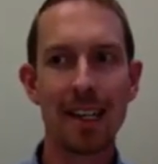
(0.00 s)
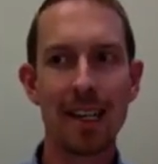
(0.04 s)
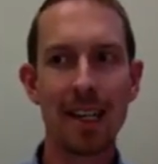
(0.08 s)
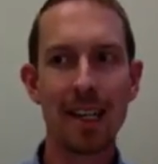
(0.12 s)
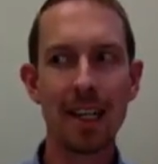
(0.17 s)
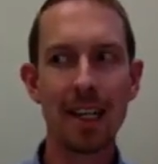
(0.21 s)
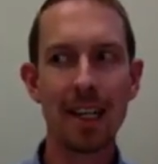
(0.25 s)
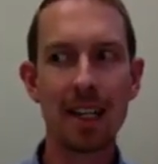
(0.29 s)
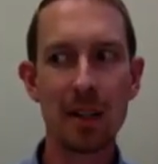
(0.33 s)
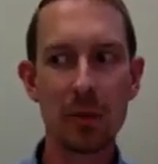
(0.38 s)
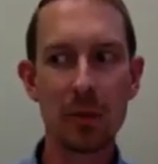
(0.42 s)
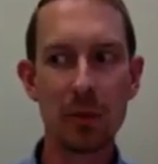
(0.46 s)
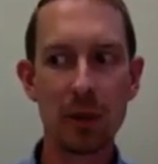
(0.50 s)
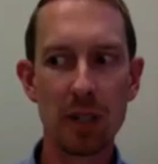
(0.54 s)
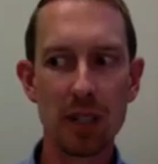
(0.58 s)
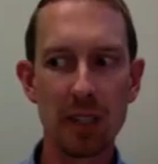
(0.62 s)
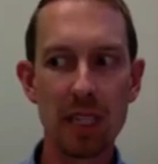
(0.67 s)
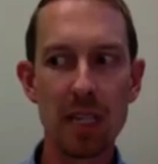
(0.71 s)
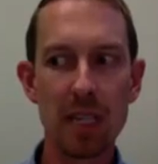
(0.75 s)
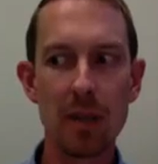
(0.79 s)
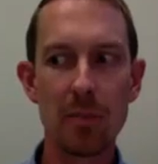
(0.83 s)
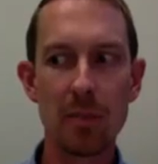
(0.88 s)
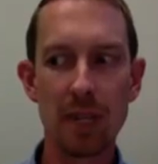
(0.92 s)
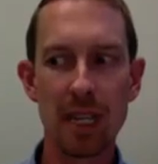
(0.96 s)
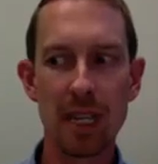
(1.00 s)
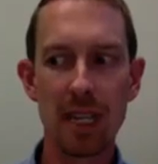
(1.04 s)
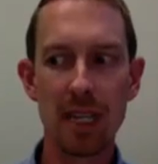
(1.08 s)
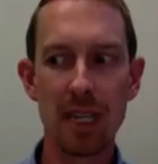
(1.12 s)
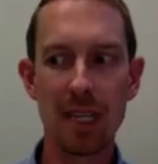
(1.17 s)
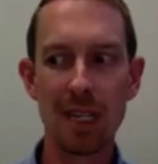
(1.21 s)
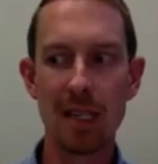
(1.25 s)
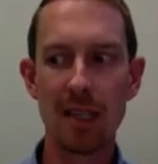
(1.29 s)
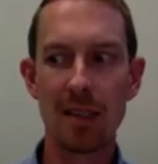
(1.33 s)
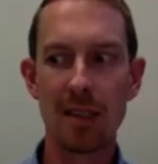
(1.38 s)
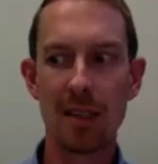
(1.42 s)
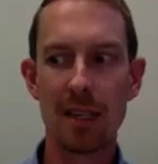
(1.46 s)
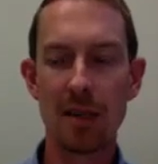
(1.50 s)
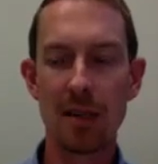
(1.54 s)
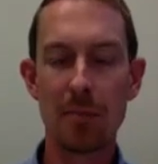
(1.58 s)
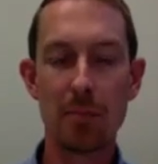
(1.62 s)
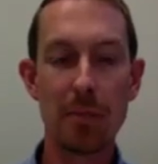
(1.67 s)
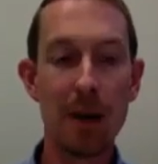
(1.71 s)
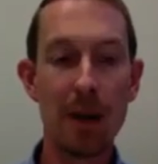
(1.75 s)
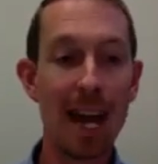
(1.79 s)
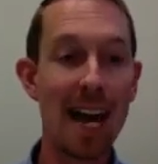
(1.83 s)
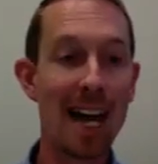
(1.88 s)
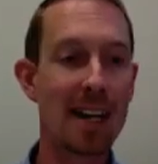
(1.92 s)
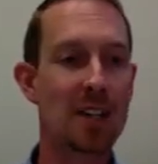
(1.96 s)
it can really be
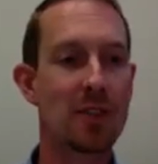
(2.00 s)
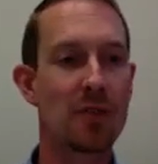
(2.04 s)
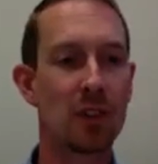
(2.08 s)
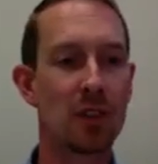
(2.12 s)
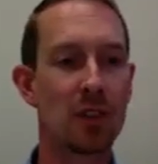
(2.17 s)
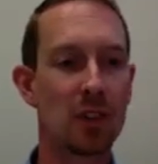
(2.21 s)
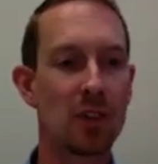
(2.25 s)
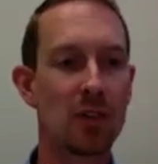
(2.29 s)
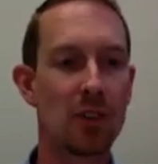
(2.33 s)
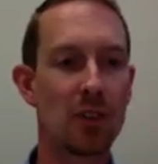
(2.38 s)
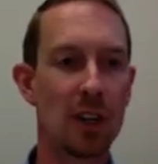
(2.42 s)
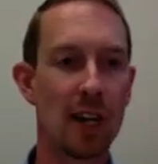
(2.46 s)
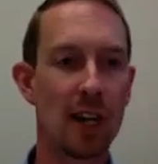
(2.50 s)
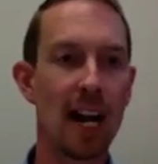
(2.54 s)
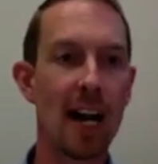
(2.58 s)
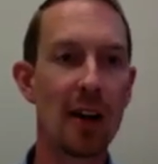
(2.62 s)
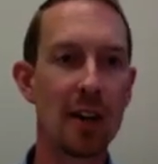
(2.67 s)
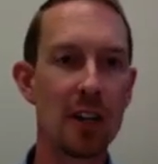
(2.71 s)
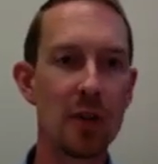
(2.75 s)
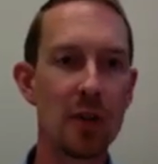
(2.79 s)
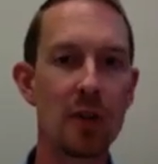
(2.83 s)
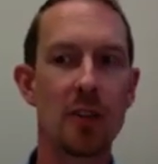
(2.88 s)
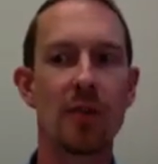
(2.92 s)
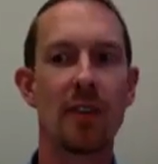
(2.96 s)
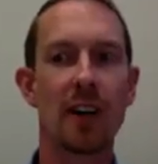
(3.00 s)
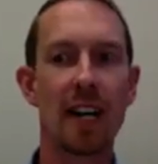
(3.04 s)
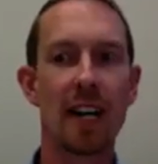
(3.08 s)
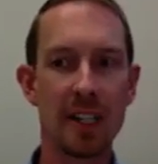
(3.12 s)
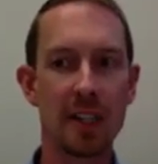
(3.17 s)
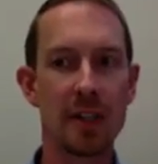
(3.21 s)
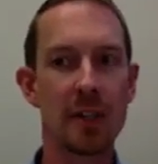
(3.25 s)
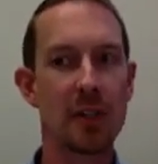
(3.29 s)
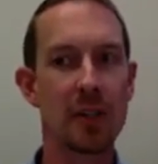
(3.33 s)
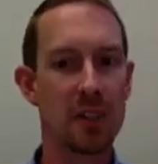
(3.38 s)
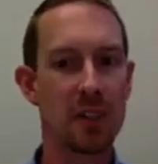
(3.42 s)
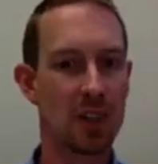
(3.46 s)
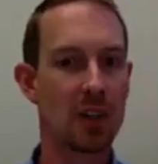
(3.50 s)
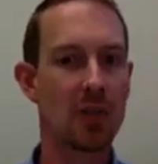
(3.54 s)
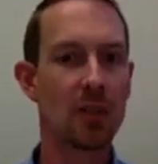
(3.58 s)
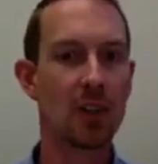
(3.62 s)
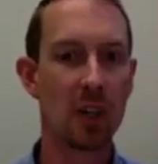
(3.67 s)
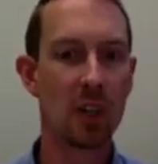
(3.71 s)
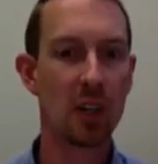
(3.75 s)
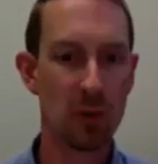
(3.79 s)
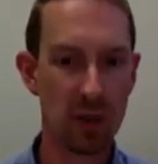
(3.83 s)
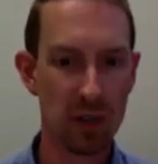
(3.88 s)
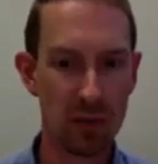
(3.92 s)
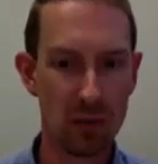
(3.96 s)
impactful for how you define yourself
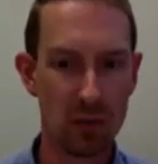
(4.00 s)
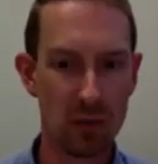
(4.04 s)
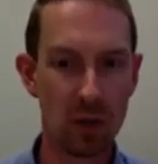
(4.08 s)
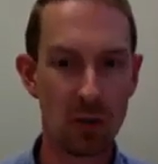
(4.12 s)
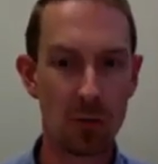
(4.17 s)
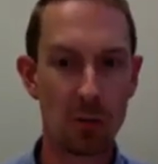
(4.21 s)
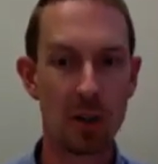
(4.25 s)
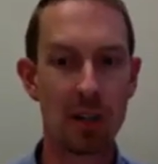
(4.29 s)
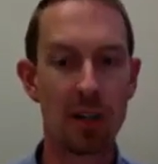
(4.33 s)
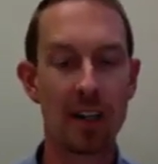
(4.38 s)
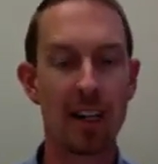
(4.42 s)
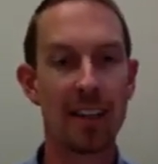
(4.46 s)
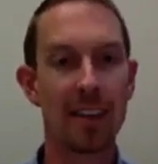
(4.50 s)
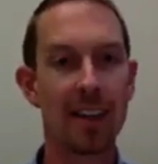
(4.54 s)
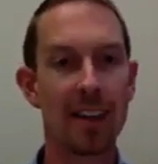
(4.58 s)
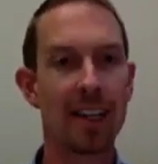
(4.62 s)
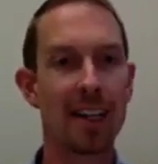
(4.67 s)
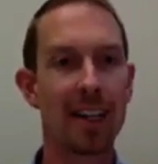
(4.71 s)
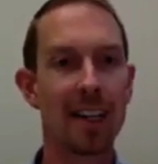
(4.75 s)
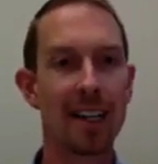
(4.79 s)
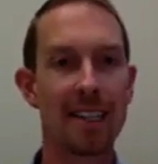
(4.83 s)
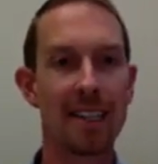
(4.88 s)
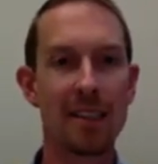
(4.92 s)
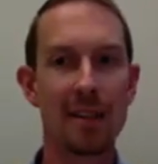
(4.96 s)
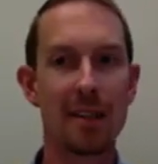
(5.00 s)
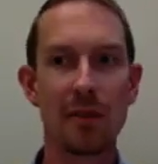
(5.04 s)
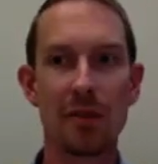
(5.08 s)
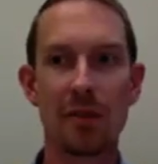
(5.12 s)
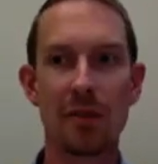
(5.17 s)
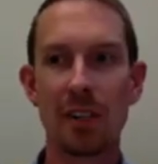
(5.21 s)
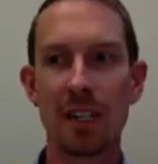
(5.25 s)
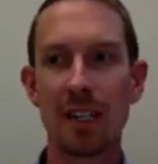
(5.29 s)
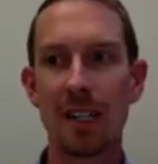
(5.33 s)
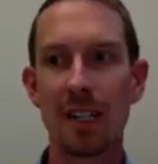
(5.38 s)
going forward, and the kinds of